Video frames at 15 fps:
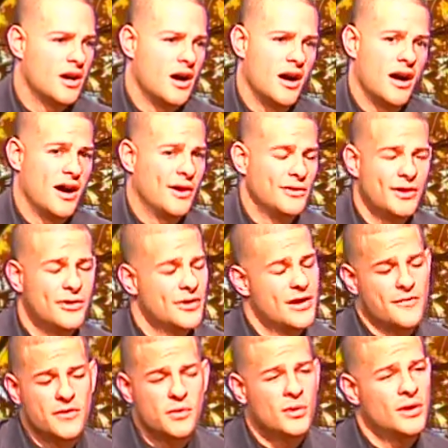Literally,
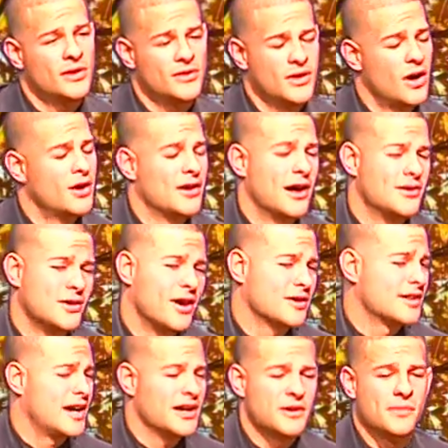if you want, I'll talk
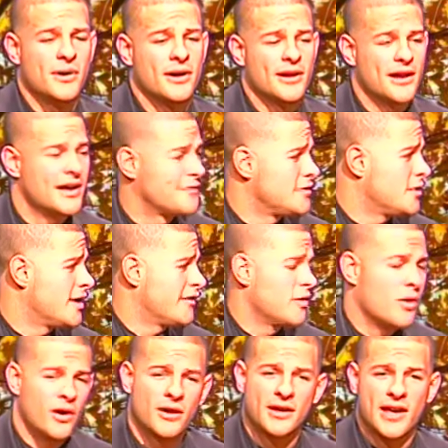to anybody. If you ever
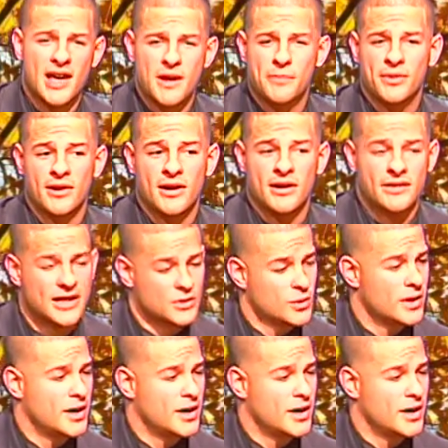want a game plan, that's what